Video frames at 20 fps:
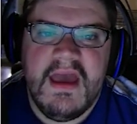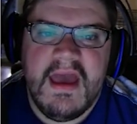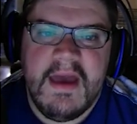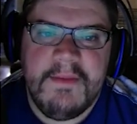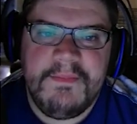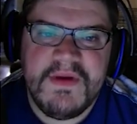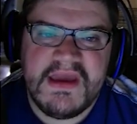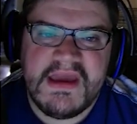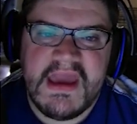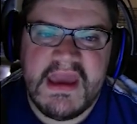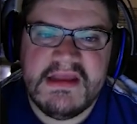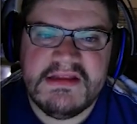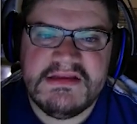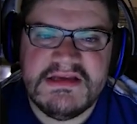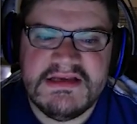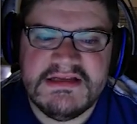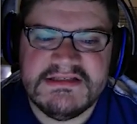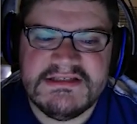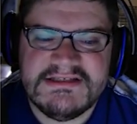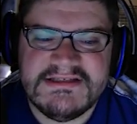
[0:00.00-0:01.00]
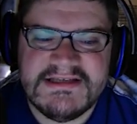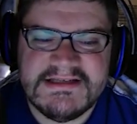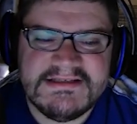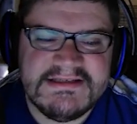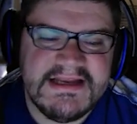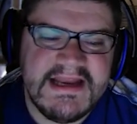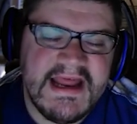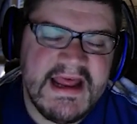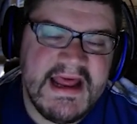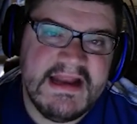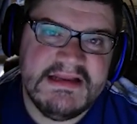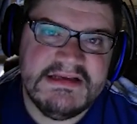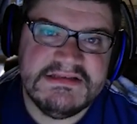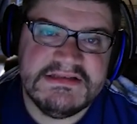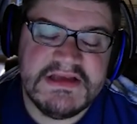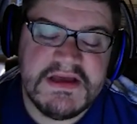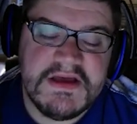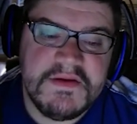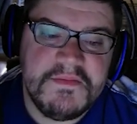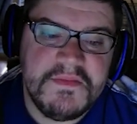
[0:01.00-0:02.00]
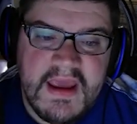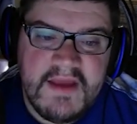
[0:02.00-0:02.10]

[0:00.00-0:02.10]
At pick 18, Cincinnati's up.